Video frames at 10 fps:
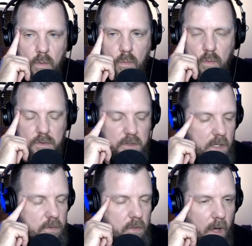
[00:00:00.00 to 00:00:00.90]

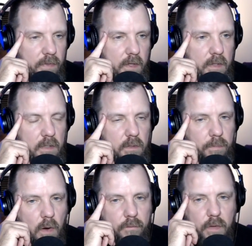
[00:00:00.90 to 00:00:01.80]
Cecil, I think that's a
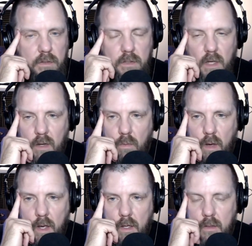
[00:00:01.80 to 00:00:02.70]
perfect
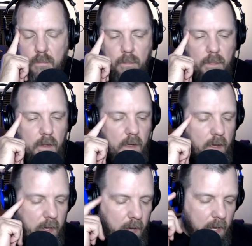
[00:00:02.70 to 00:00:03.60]
segue,
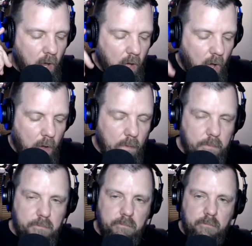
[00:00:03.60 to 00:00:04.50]
and
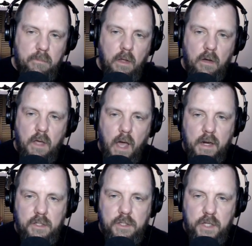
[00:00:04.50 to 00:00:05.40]
I'll
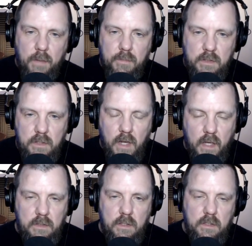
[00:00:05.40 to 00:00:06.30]
kind of shape this
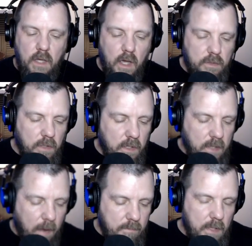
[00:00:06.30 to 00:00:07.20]
next discussion because
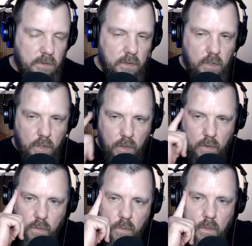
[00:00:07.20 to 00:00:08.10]
I mentioned to
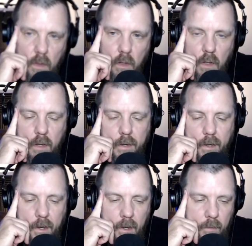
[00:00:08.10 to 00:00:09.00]
you,
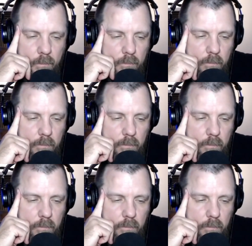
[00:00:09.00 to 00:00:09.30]
and